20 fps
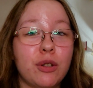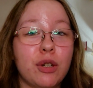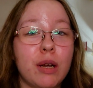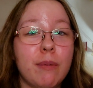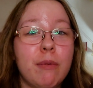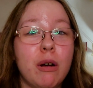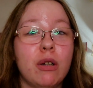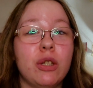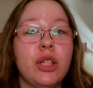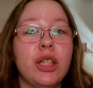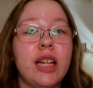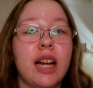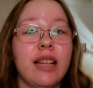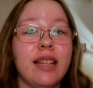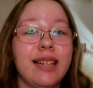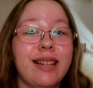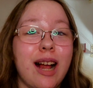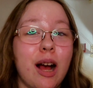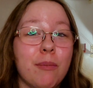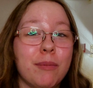tree emoji down in
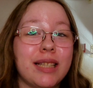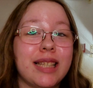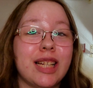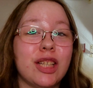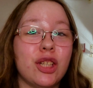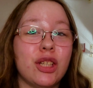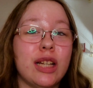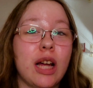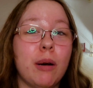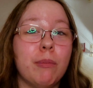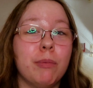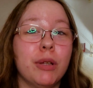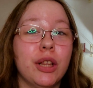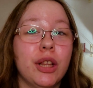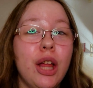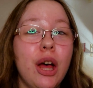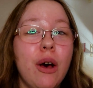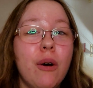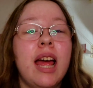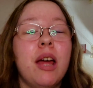the comment section down below.